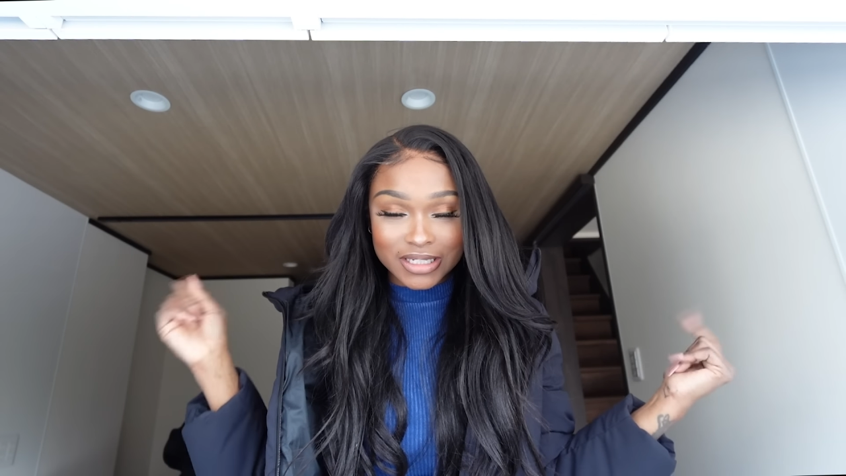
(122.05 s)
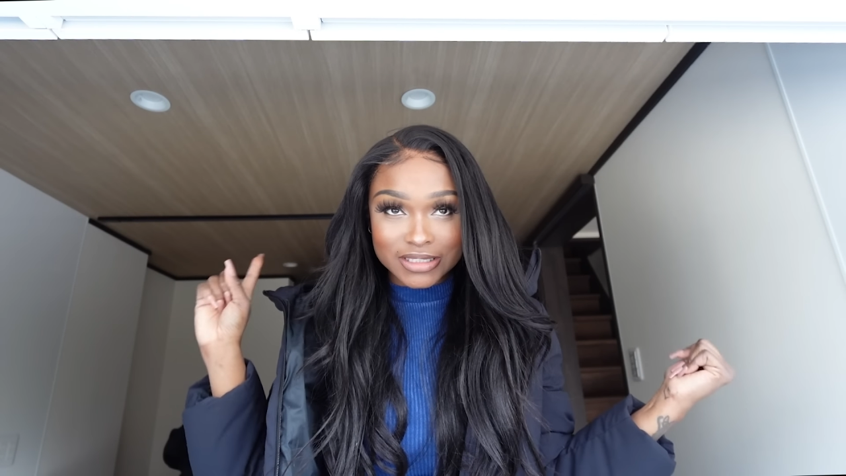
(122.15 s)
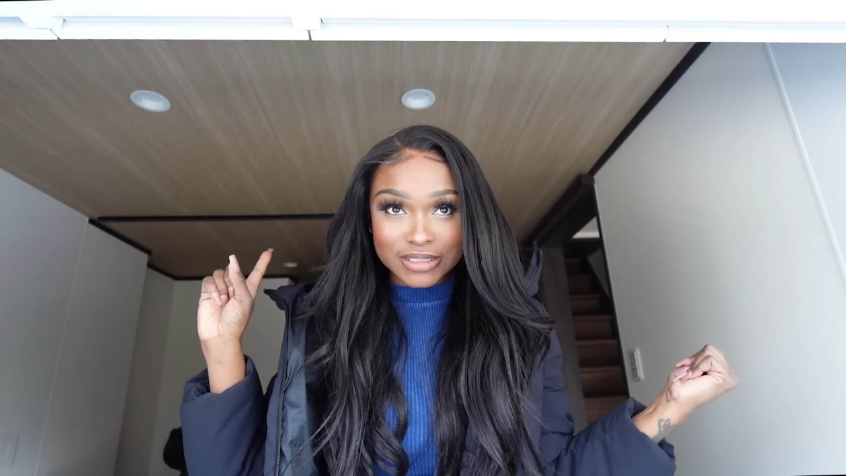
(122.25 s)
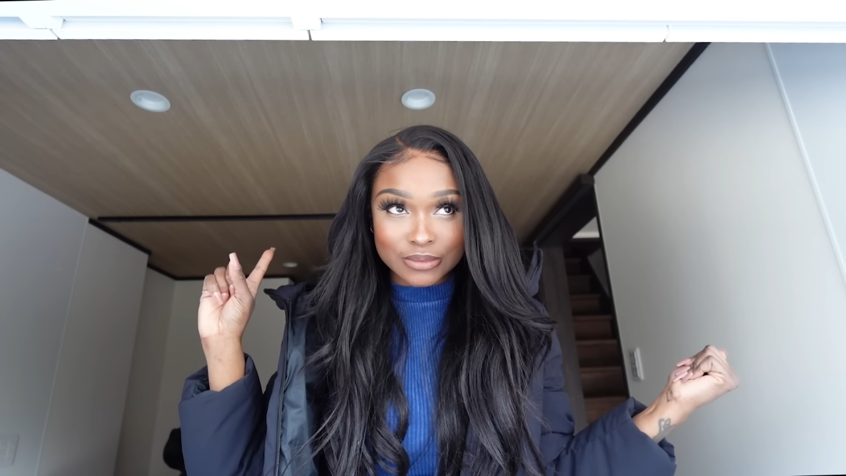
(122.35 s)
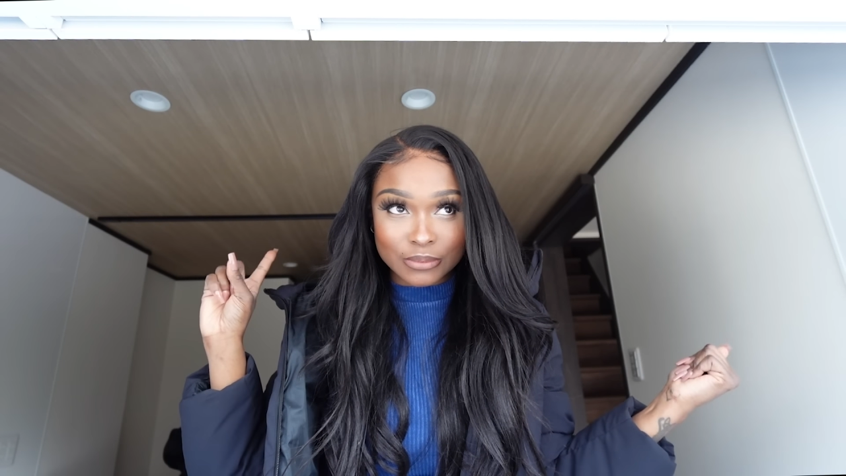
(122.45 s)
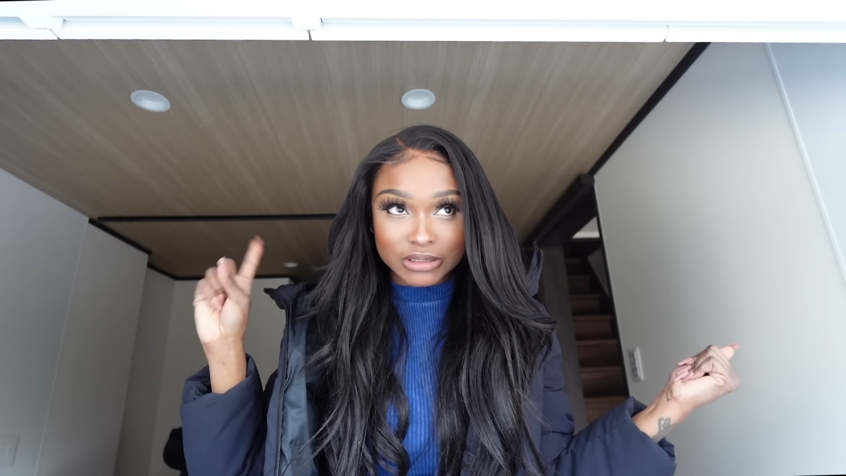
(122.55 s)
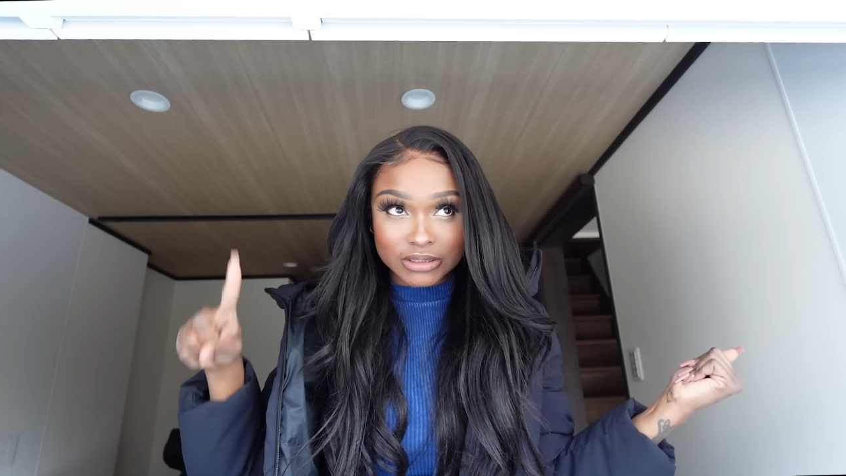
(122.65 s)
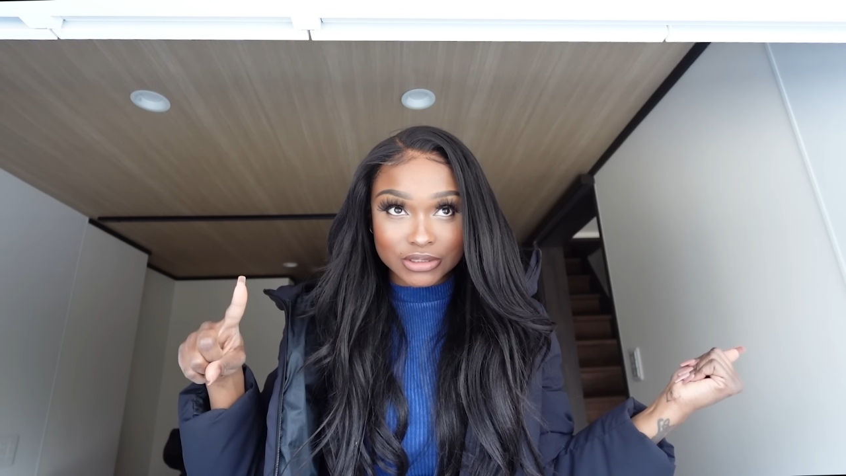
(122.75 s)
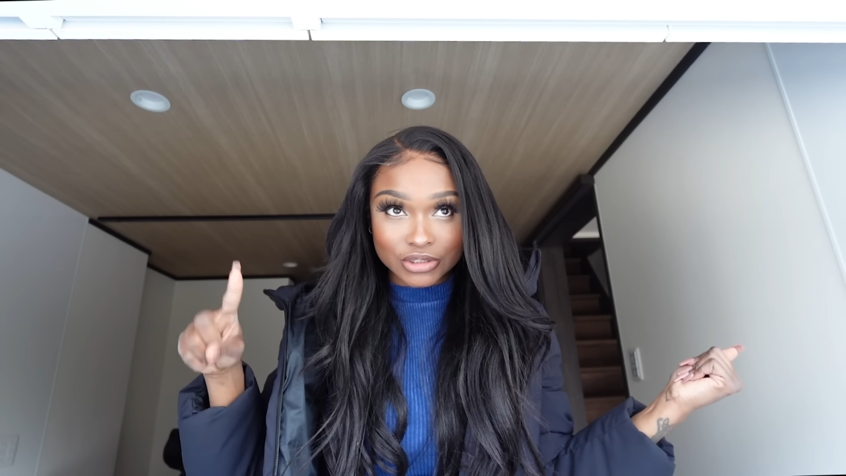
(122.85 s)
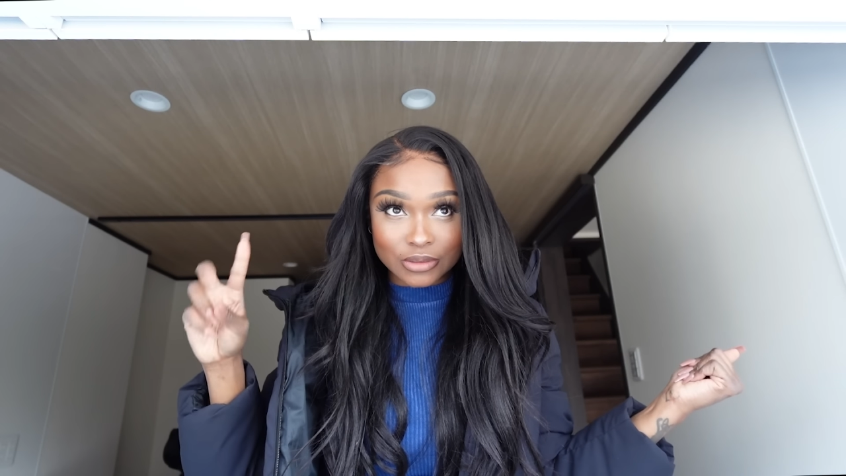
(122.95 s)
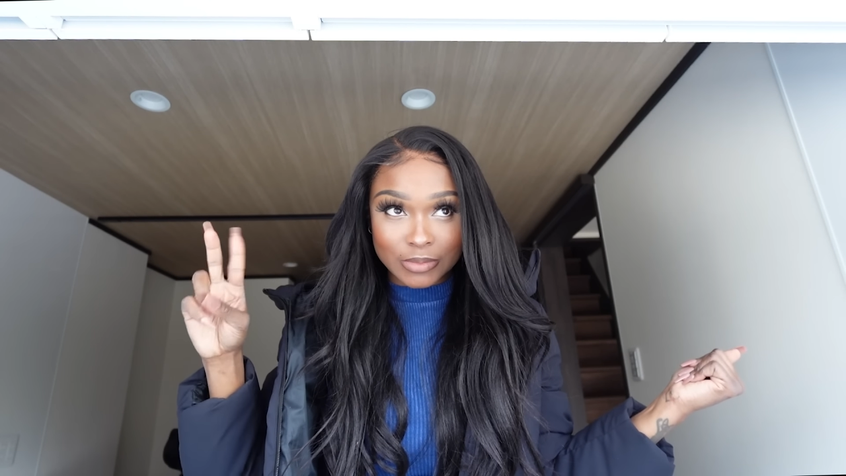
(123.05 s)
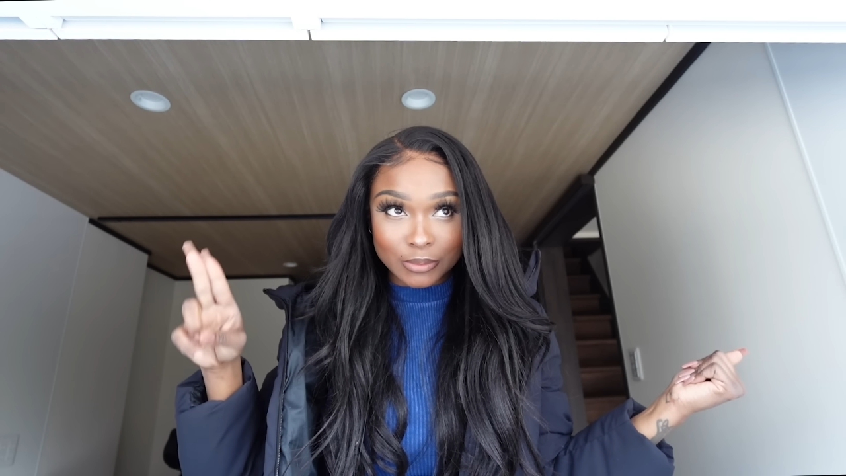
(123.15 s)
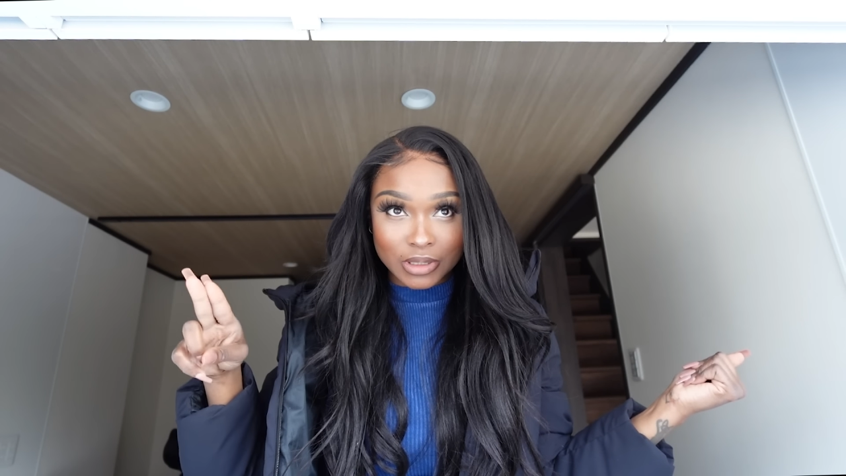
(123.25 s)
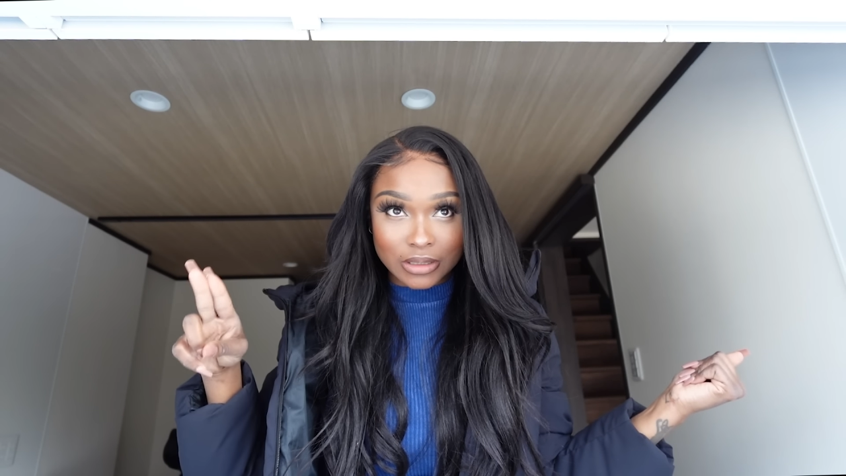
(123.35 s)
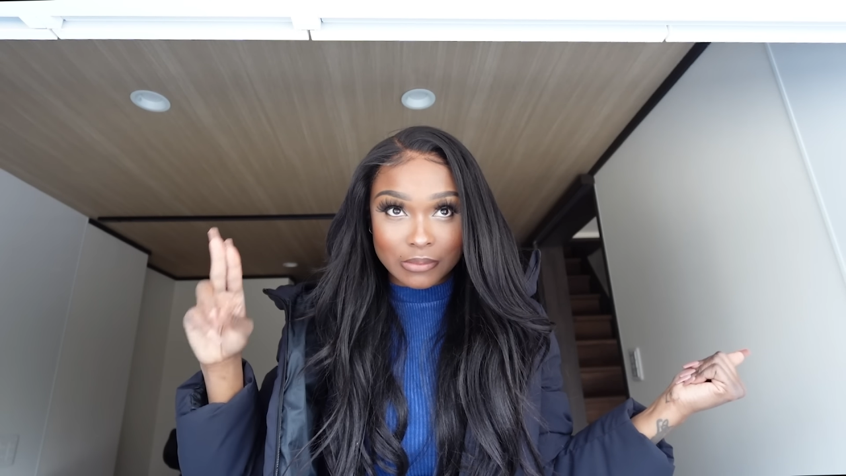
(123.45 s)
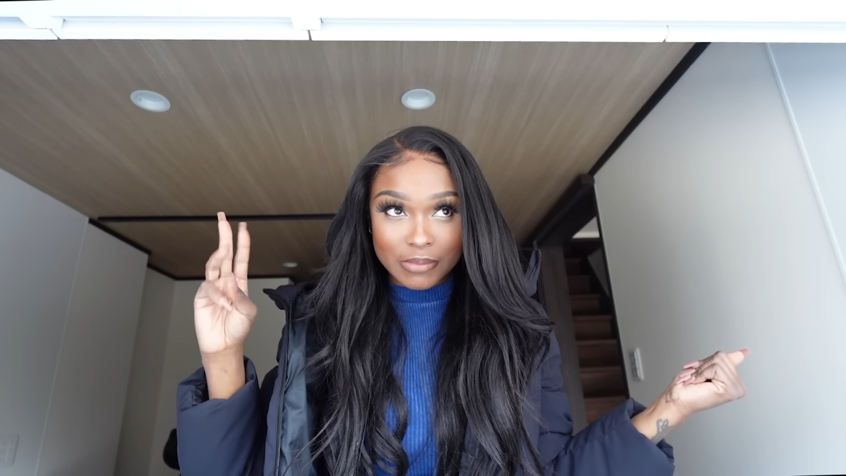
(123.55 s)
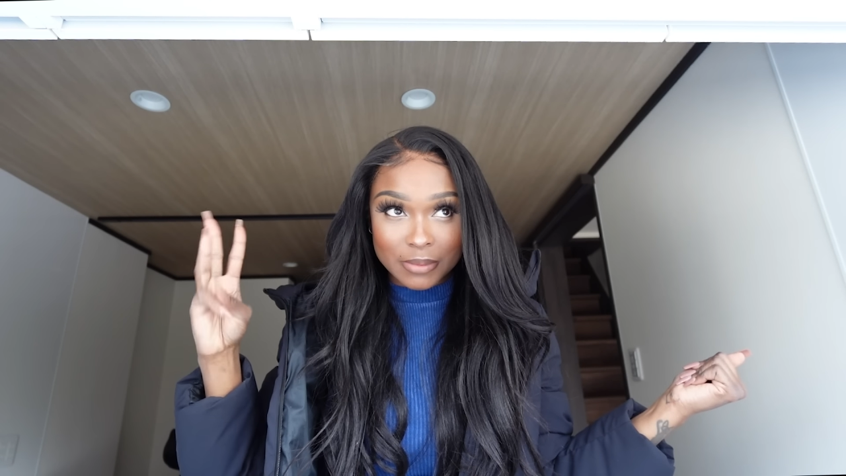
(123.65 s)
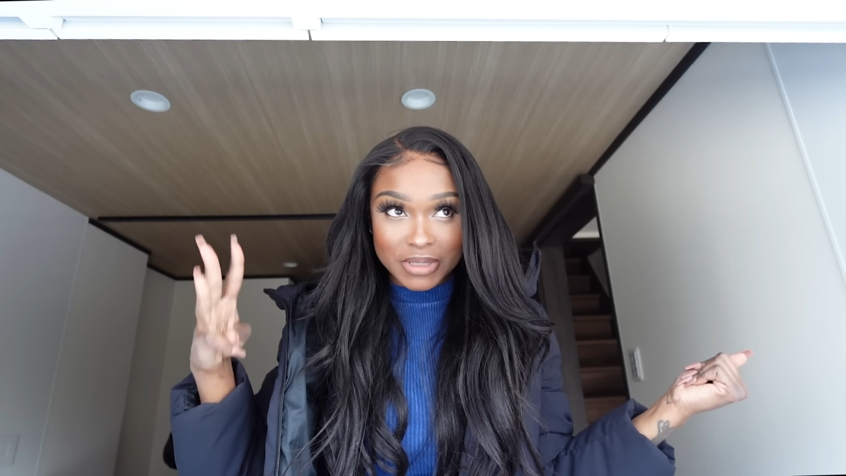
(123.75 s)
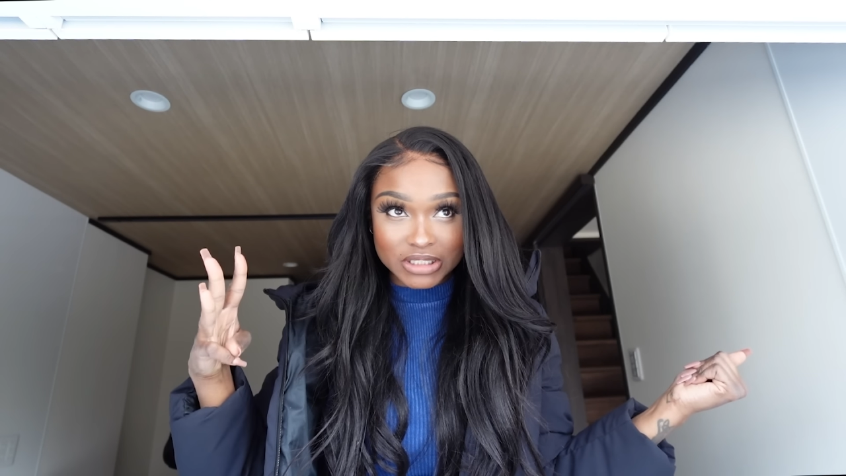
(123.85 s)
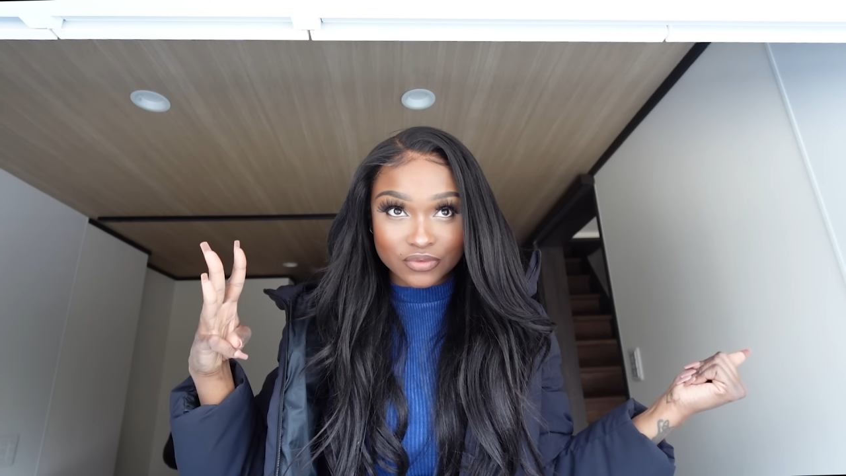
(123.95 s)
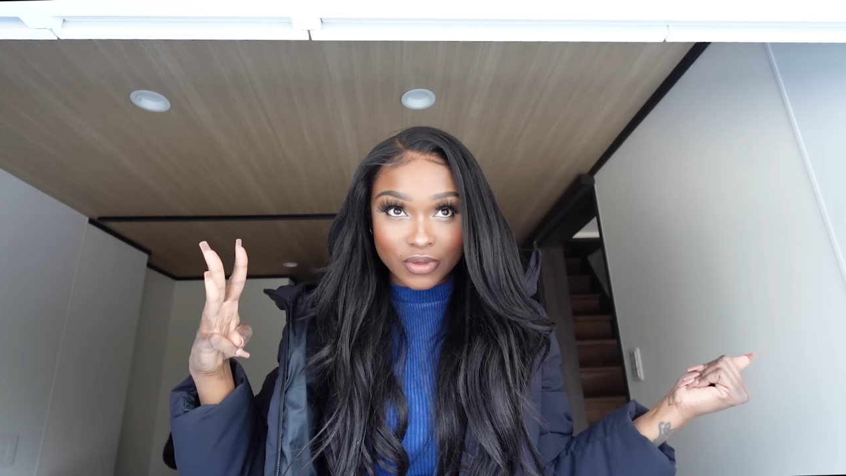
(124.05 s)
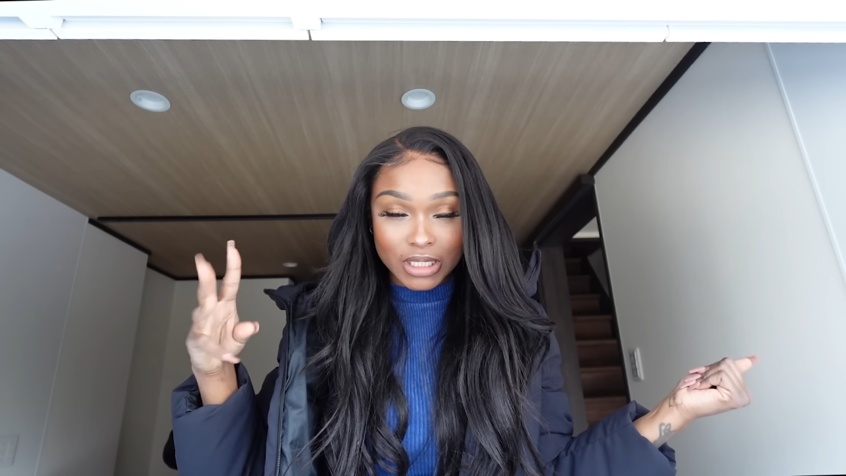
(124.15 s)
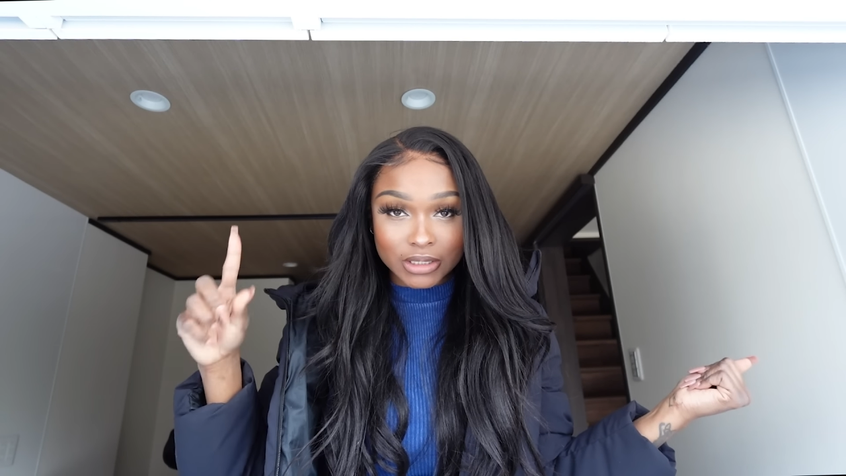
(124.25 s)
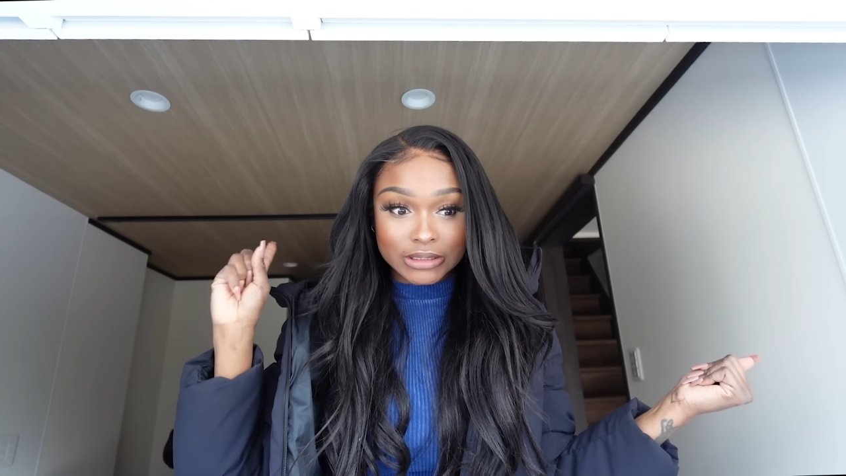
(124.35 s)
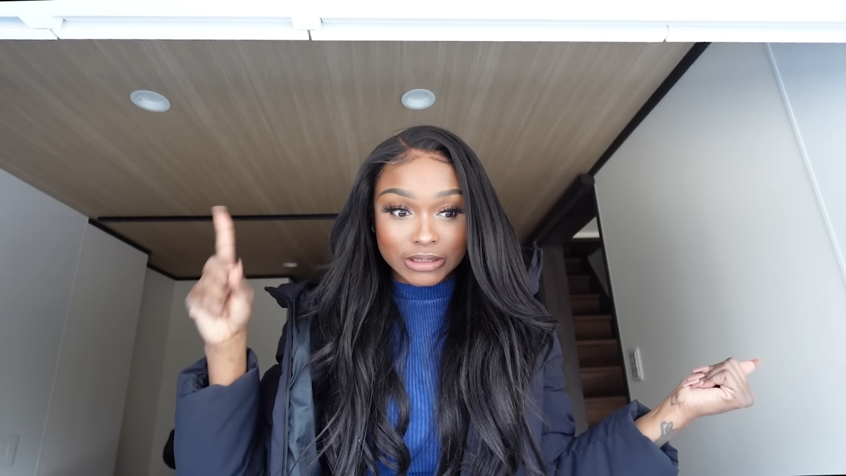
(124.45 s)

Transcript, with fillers: It's my sister, my mom, my best friend,